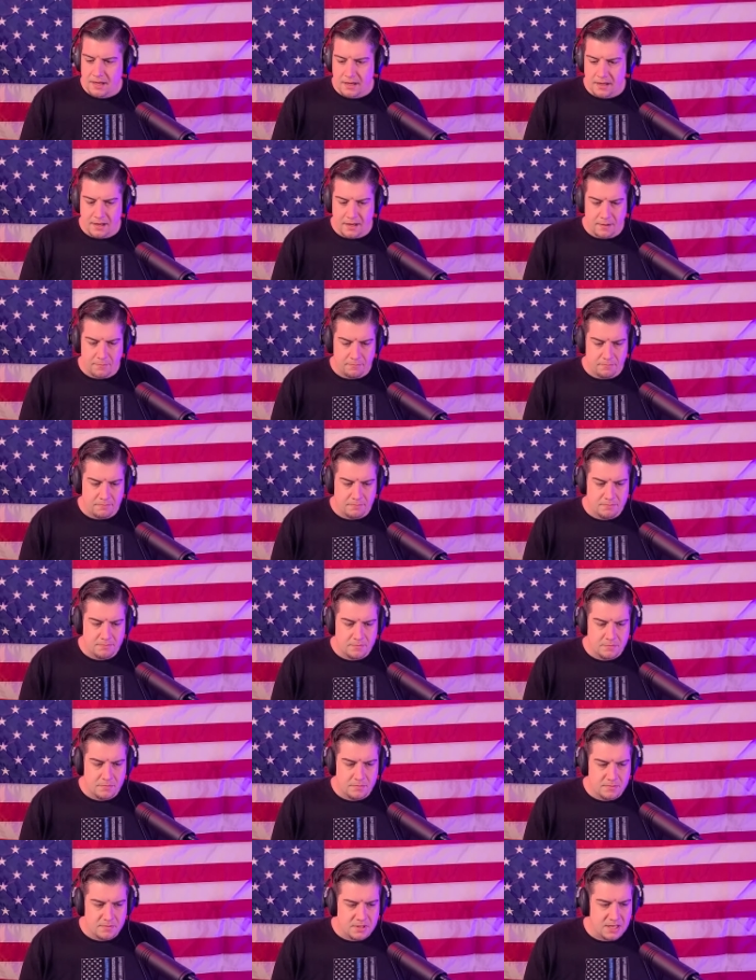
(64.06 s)
Um,
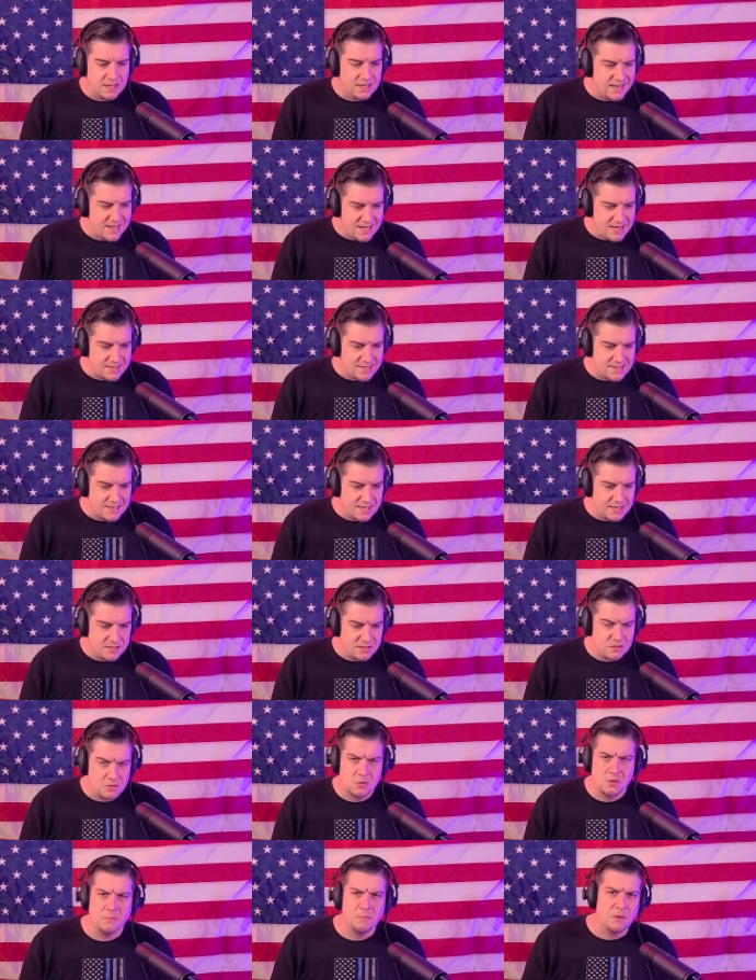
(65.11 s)
the latest thing is
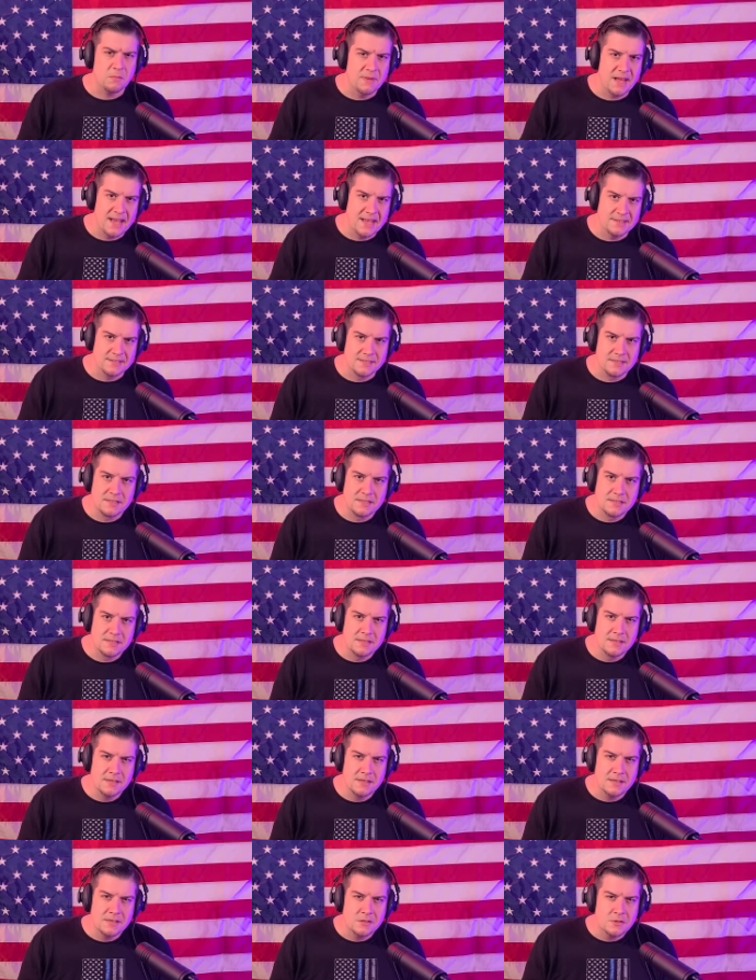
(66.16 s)
triple masks.
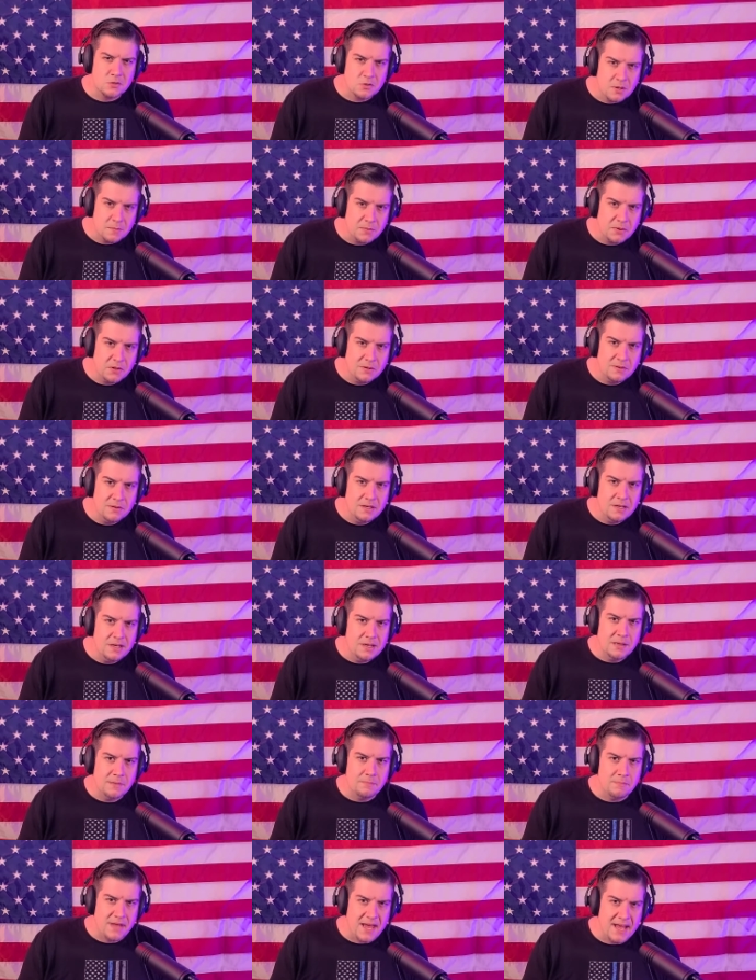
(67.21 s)
Triple
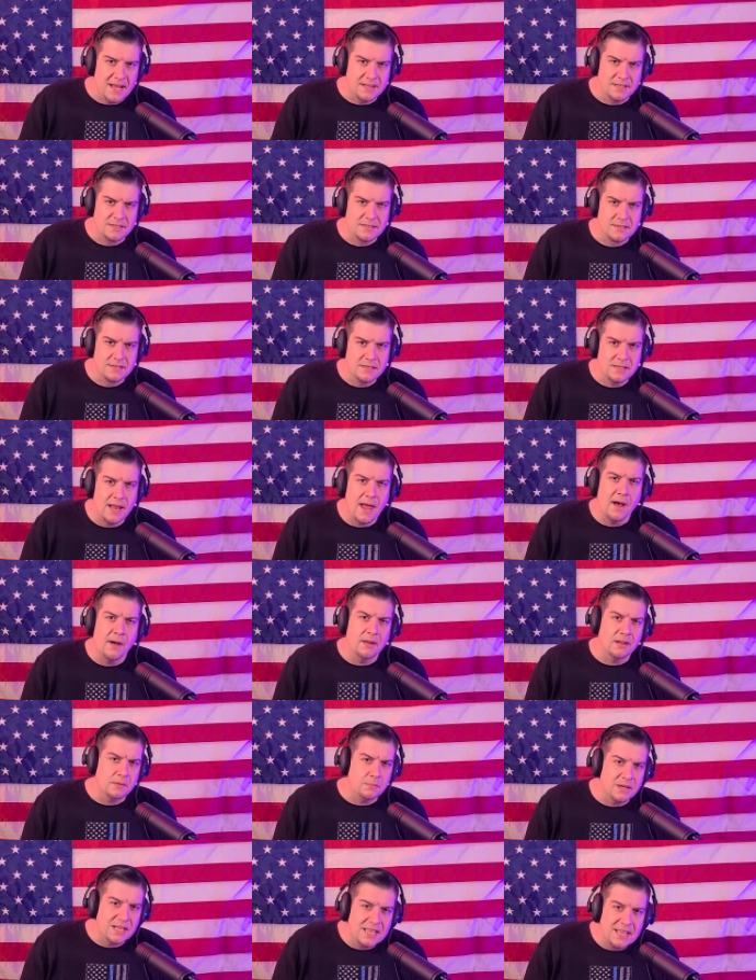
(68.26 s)
masks. Now, at
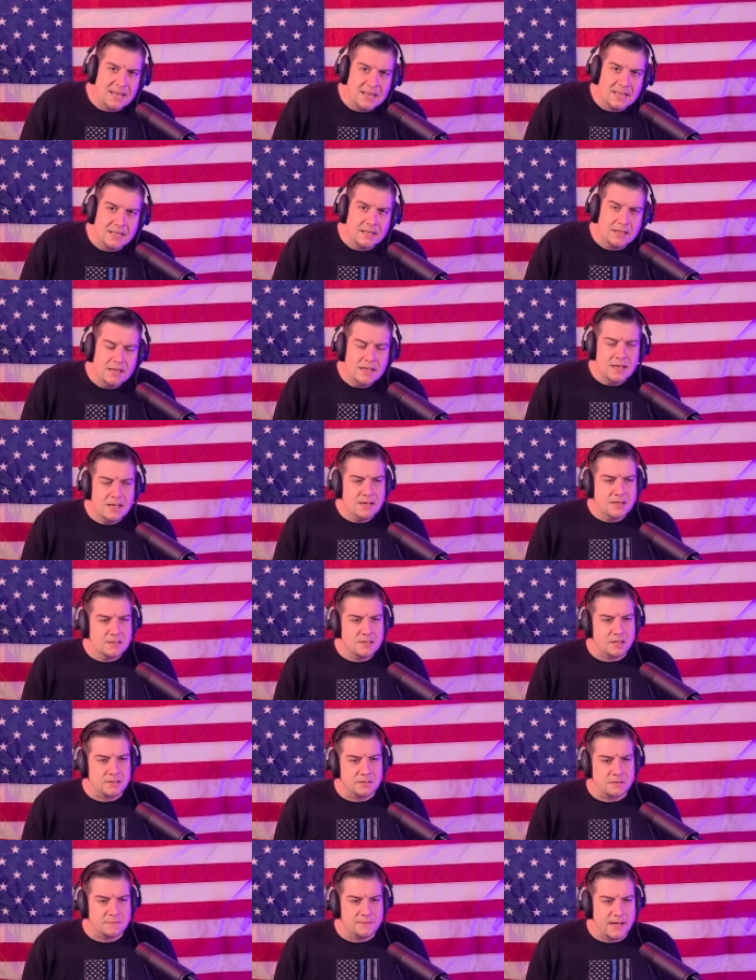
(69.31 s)
the beginning,
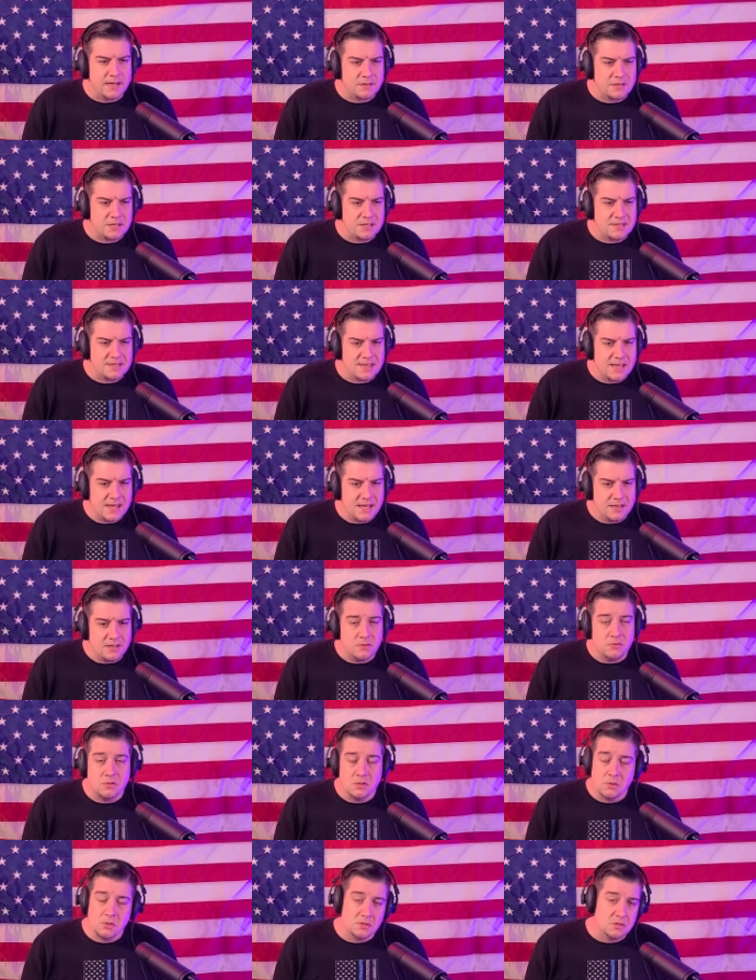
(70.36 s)
Doctor Fauci said you
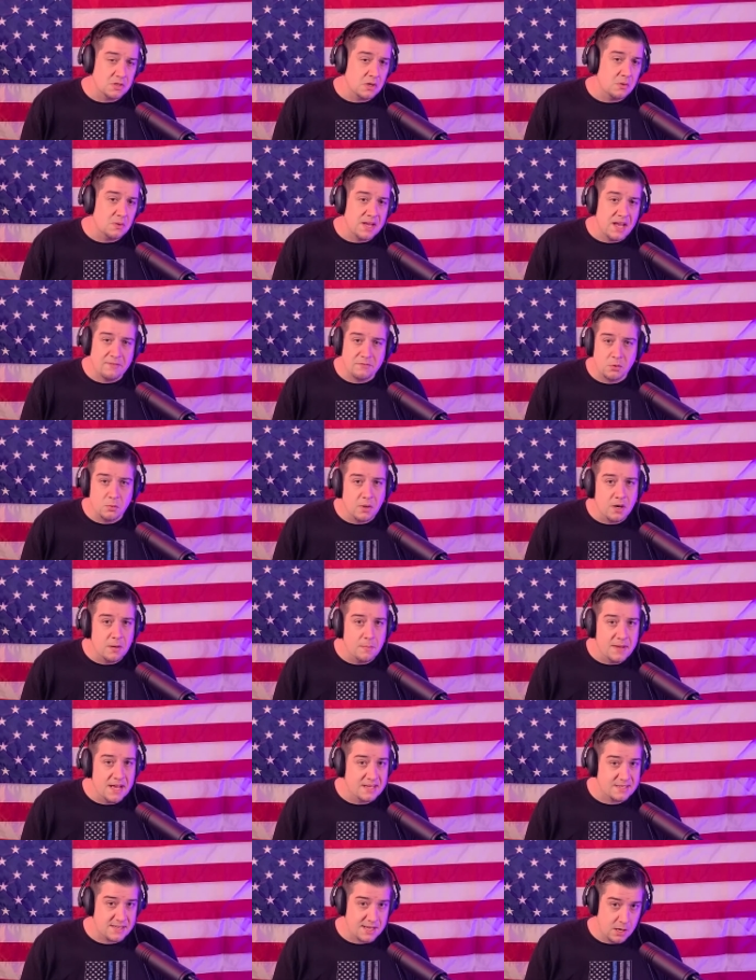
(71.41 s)
don't have to wear a
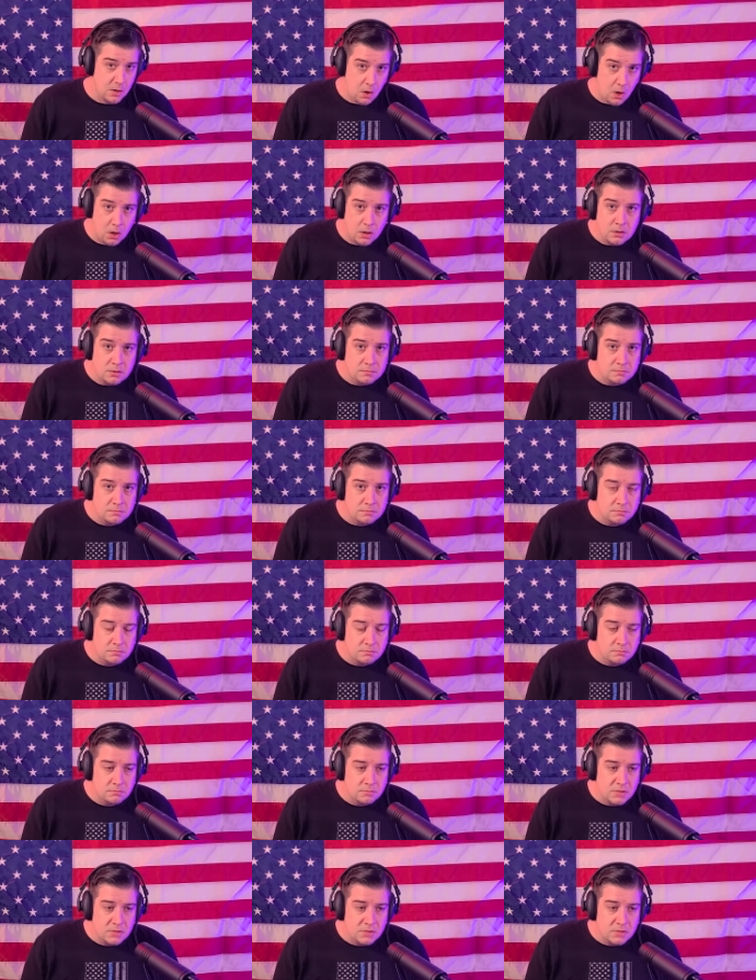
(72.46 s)
mask at all.